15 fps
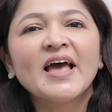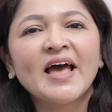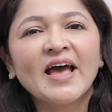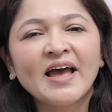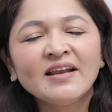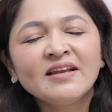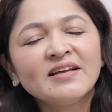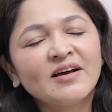
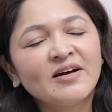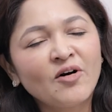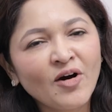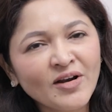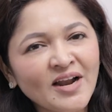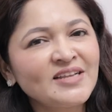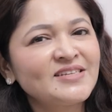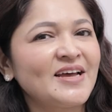And
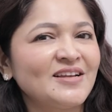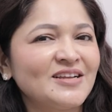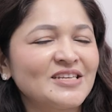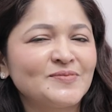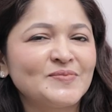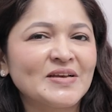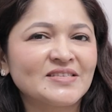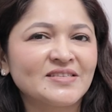on our channel
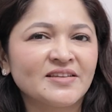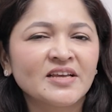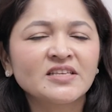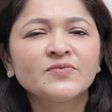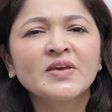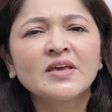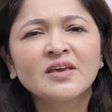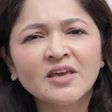SB
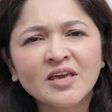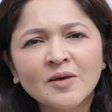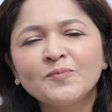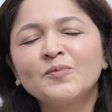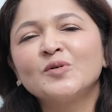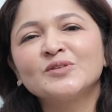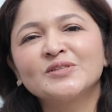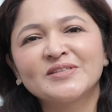Aesthetics, we
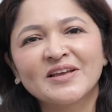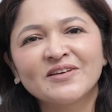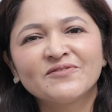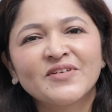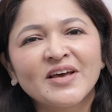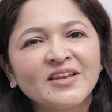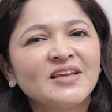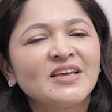keep
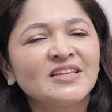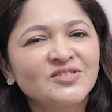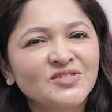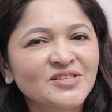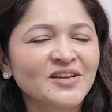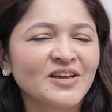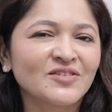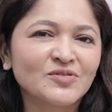posting very
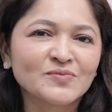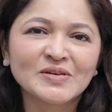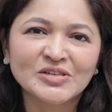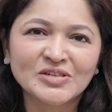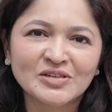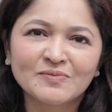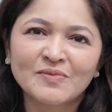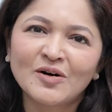interesting
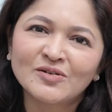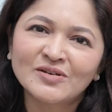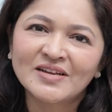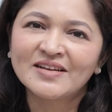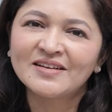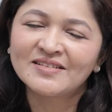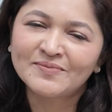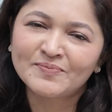information about
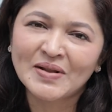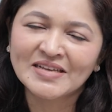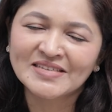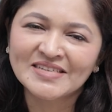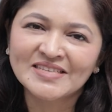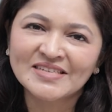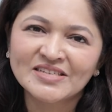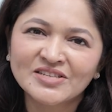
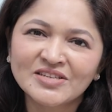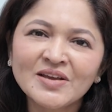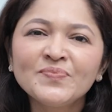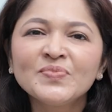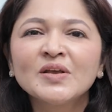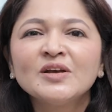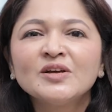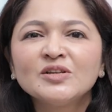plastic surgery.
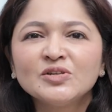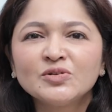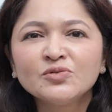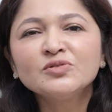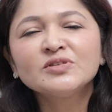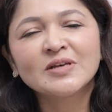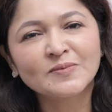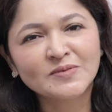
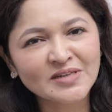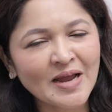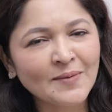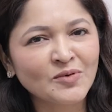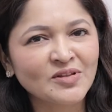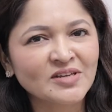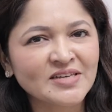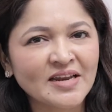Do
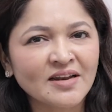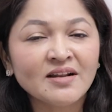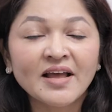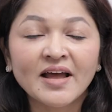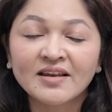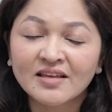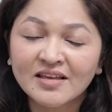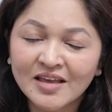subscribe to the channel
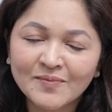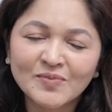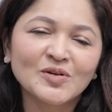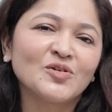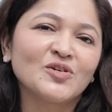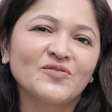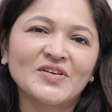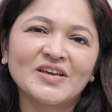and keep the
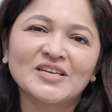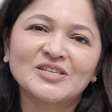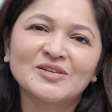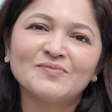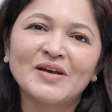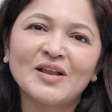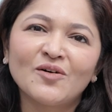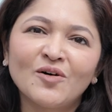
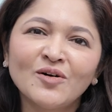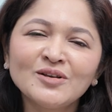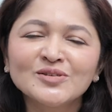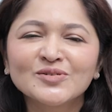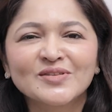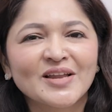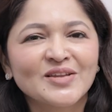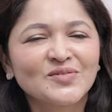notification bell on
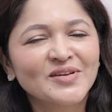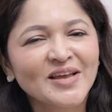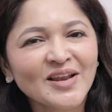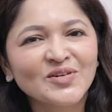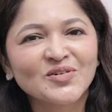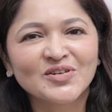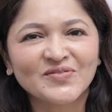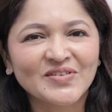so that you
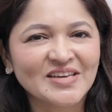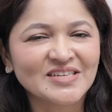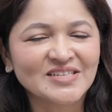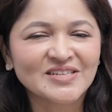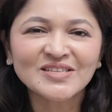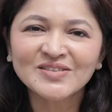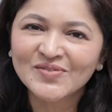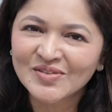get
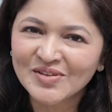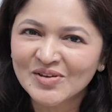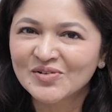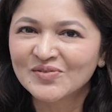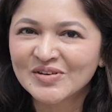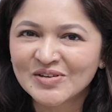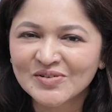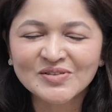notifications for the
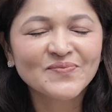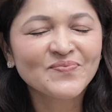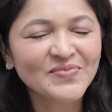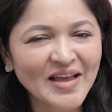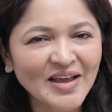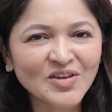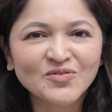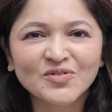new videos.
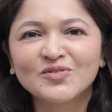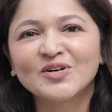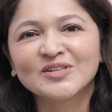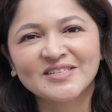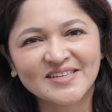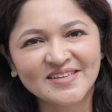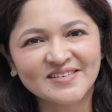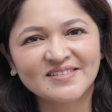Thank you for
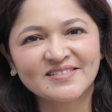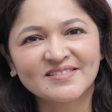watching.